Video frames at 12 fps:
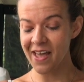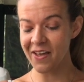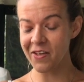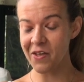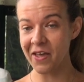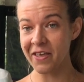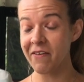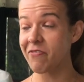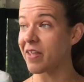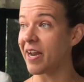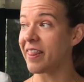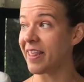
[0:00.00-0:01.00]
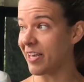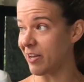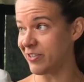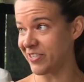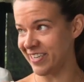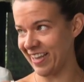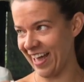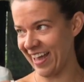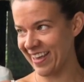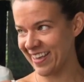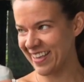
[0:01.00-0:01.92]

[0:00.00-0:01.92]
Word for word: I, a gift that I think you should like.